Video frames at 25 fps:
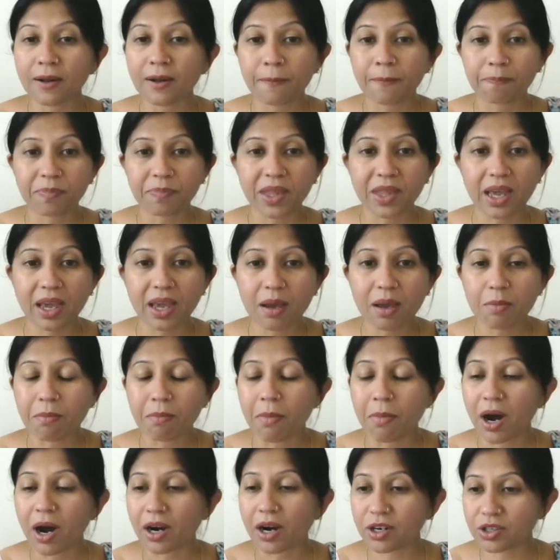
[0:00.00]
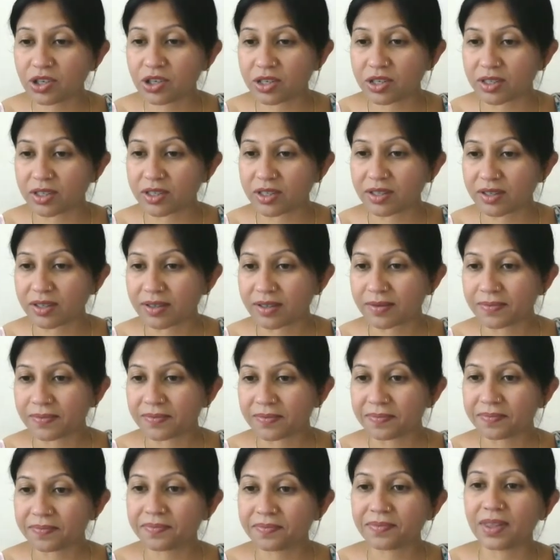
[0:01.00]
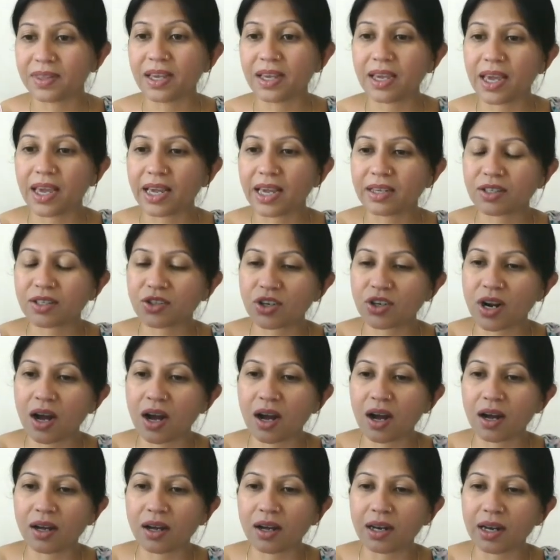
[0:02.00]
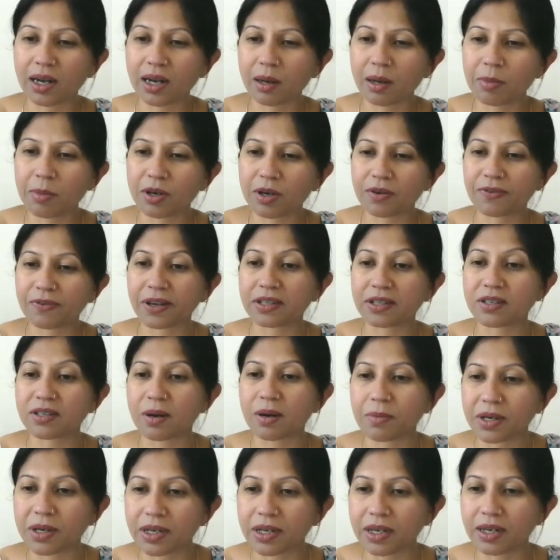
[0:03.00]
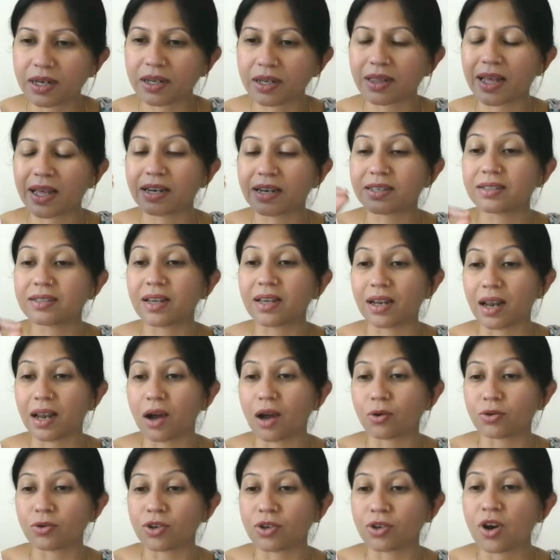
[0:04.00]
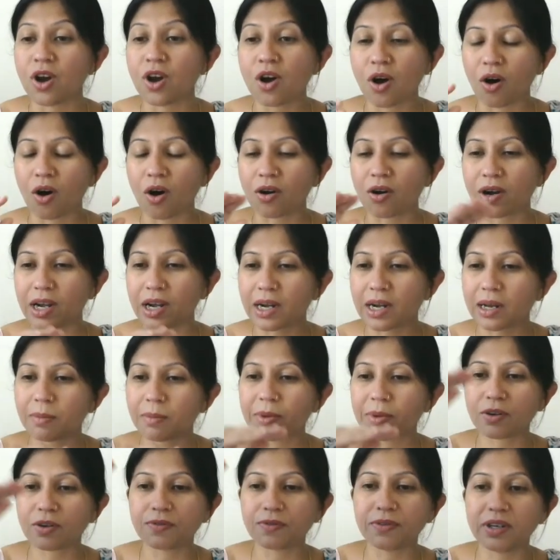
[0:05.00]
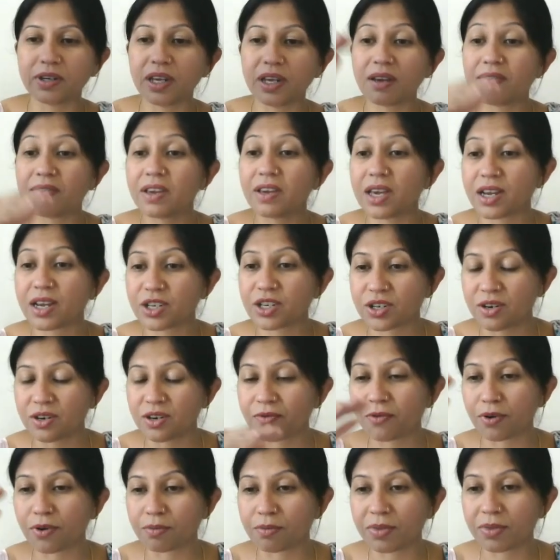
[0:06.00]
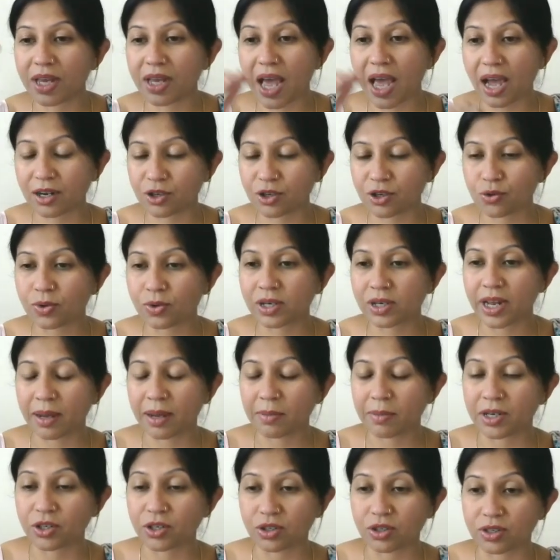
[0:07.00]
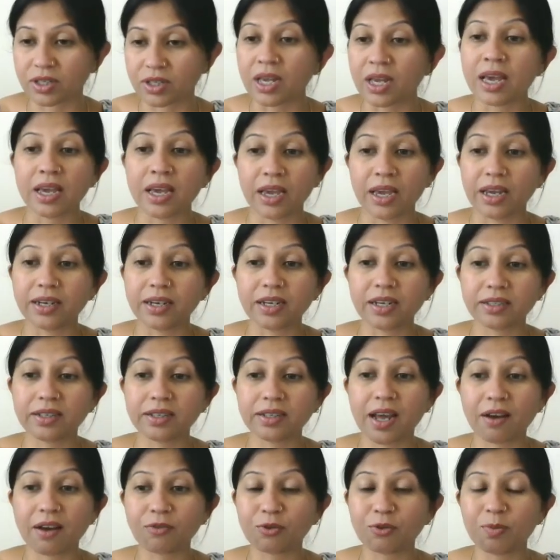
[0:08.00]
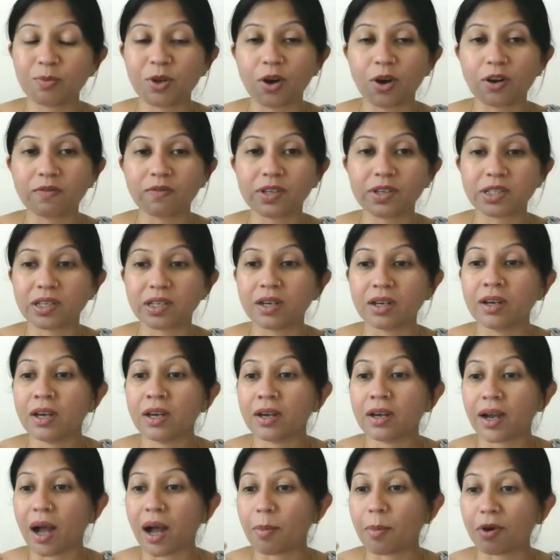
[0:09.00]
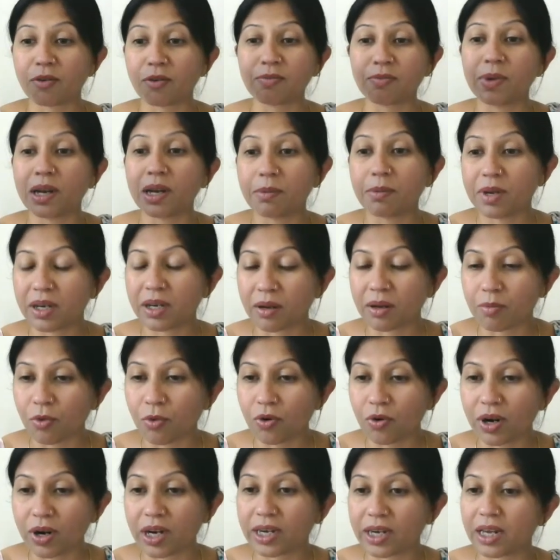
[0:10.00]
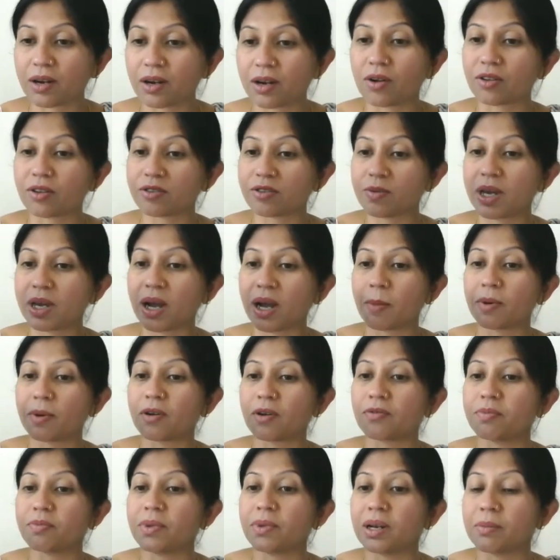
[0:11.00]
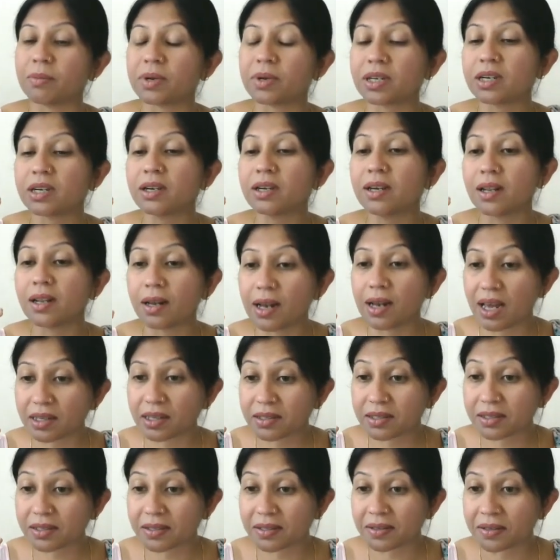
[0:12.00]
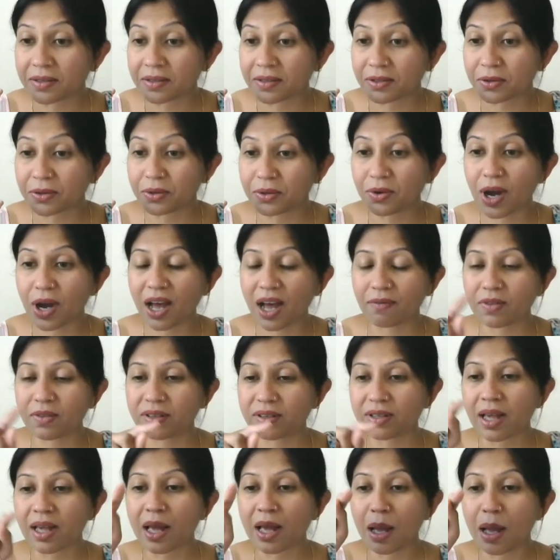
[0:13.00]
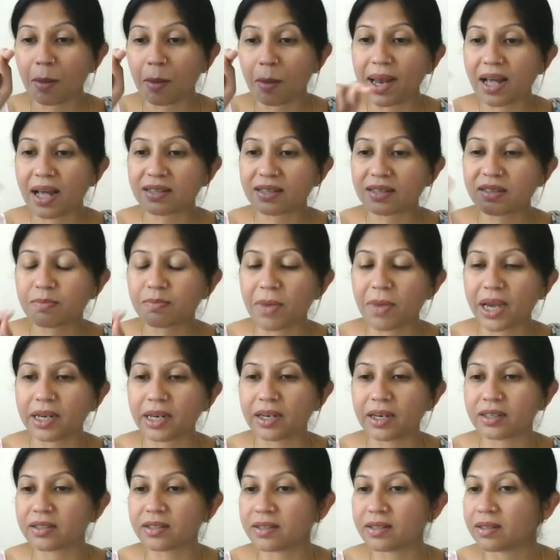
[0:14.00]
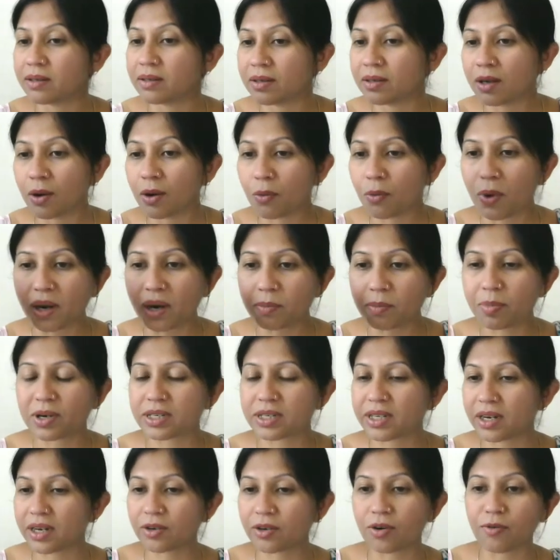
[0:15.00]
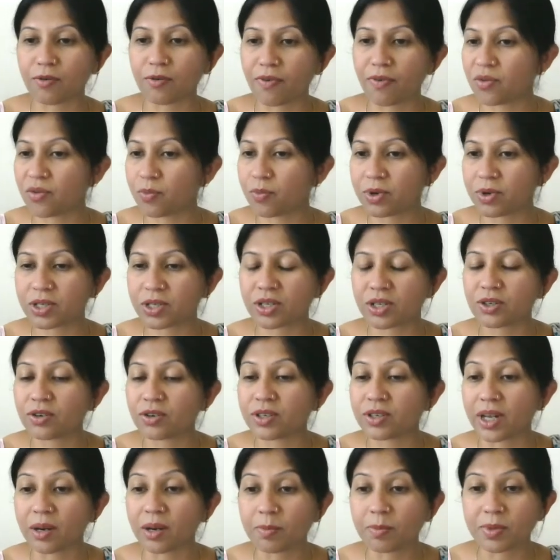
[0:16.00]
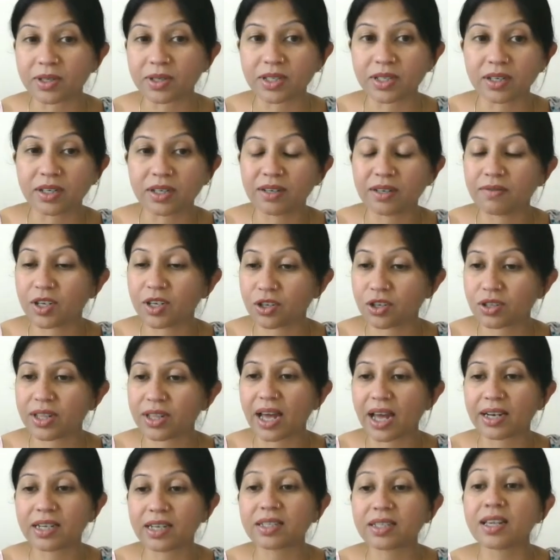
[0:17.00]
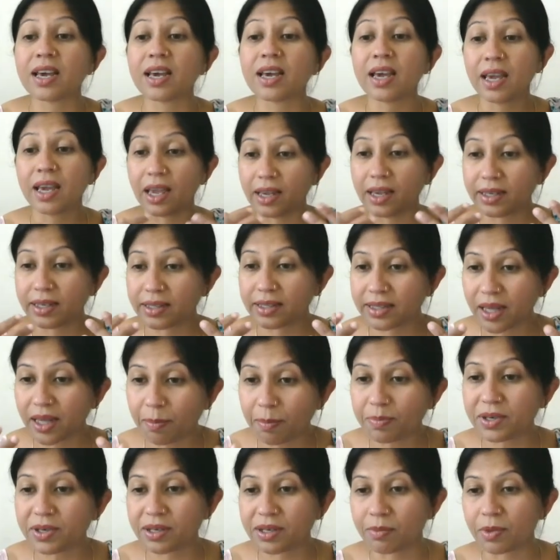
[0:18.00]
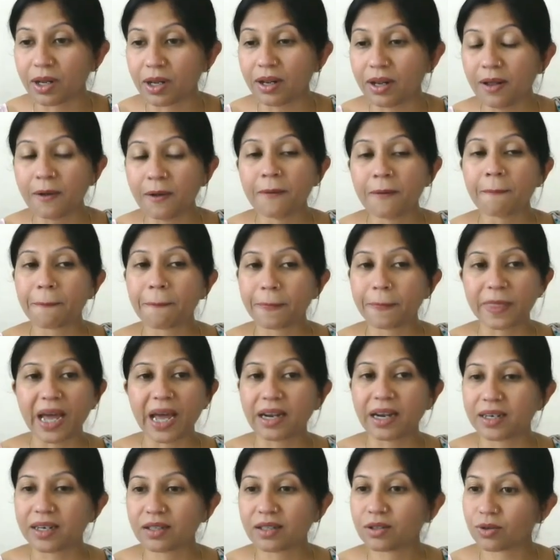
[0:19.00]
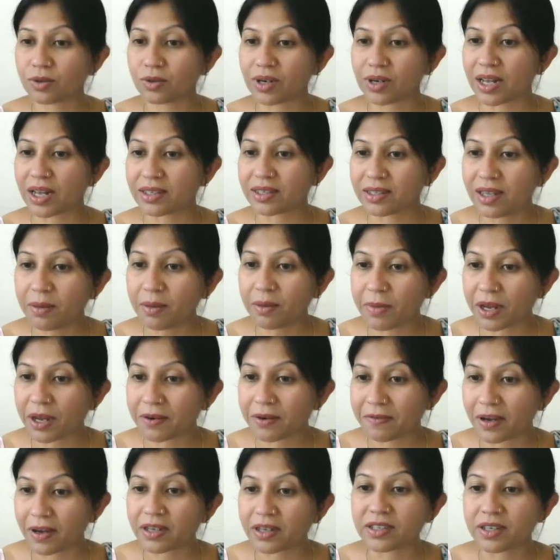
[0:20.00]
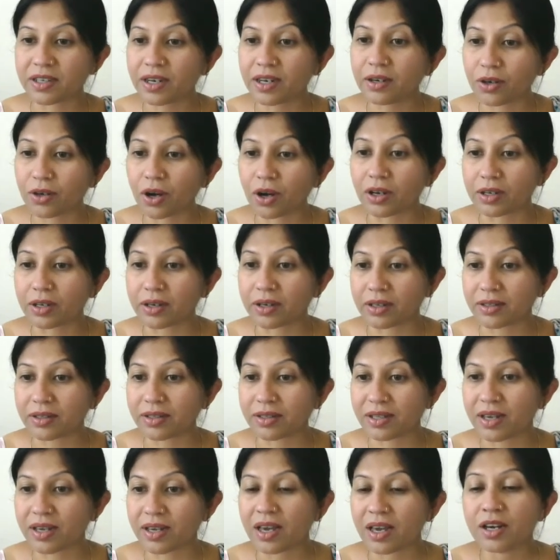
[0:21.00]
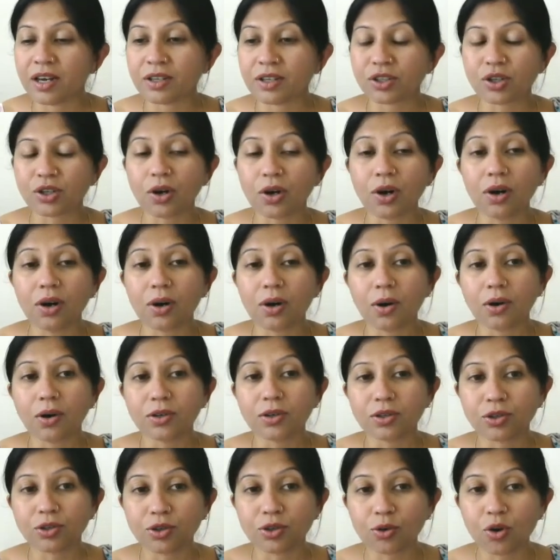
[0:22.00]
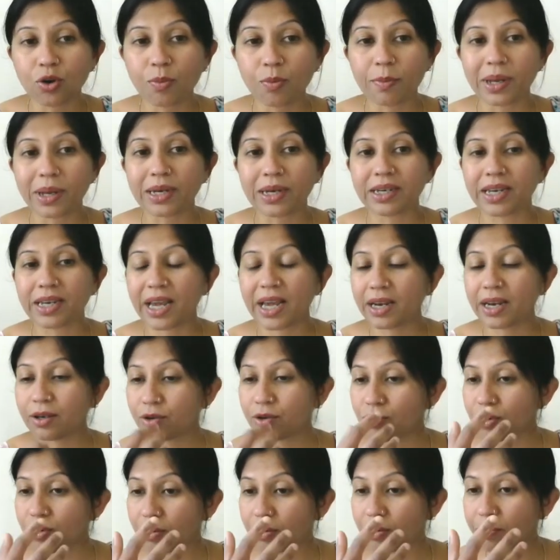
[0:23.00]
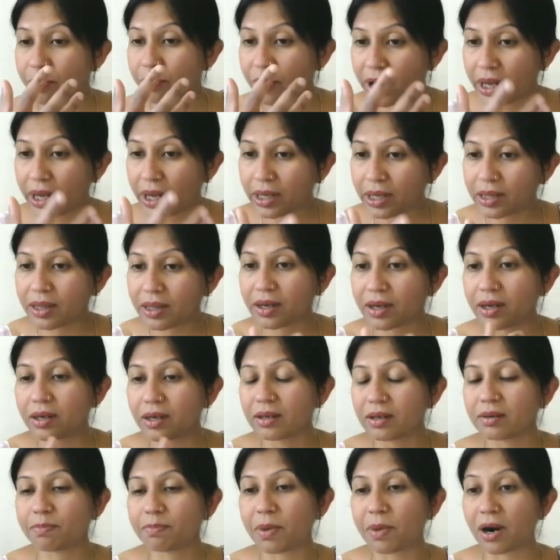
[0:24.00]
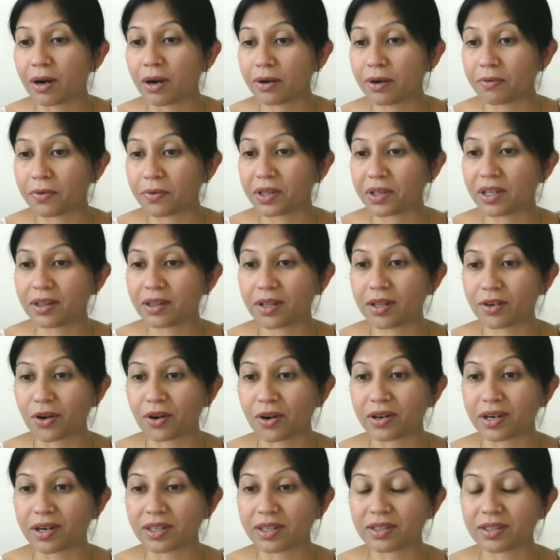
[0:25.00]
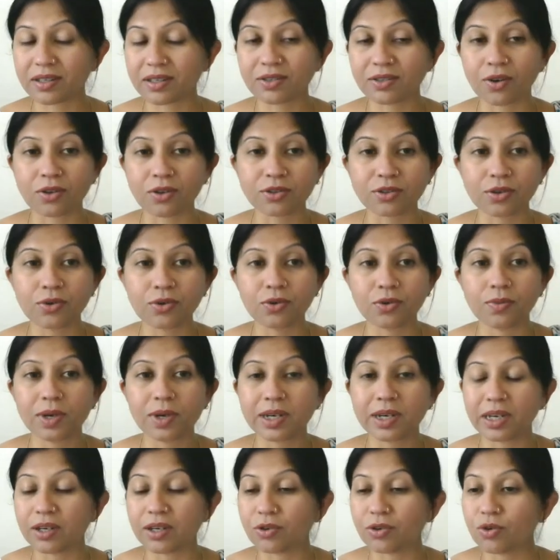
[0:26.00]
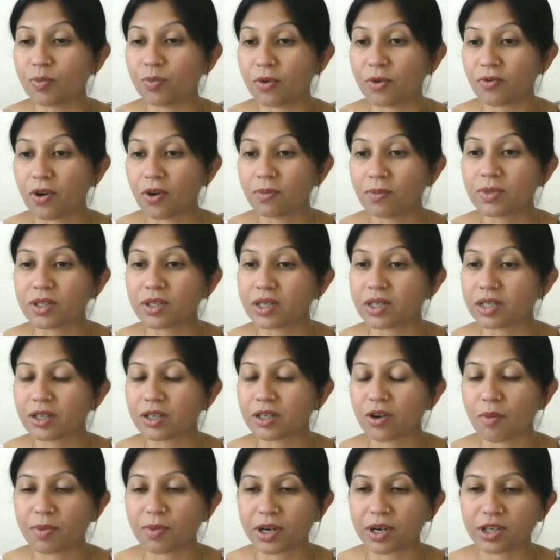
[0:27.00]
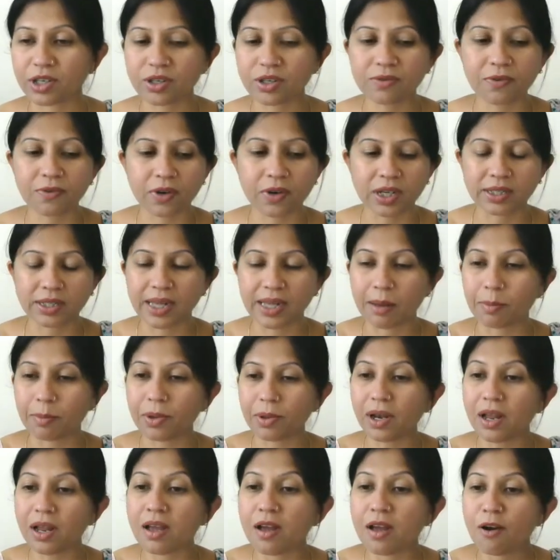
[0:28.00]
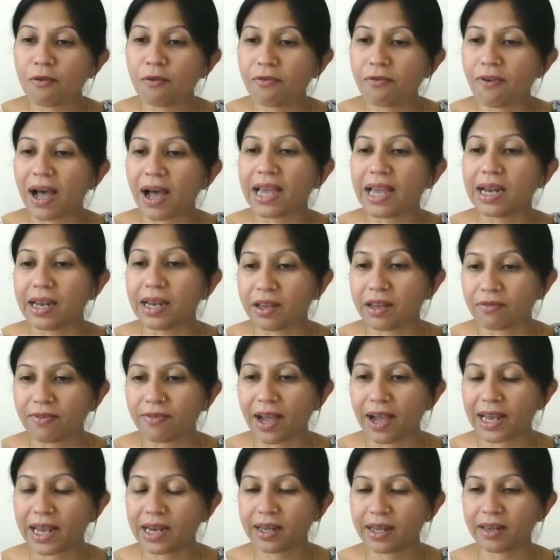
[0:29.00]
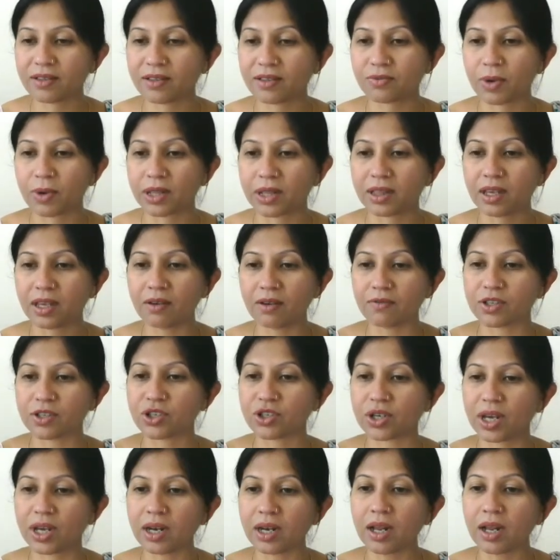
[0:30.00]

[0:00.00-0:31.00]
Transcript: the margins, the extra little bit of extra material that is allowed or little bit of deviation from the actual dimensions. It doesn't have to be always a couple of millimeter more. It can also be a couple of millimeter less. So you have this plus minus 1% or 5% or 10% deviation that is acceptable. That is known as the manufacturing tolerance. So to bring the part within the tolerances, also you will need to perform certain operations. For example, filing is one thing which can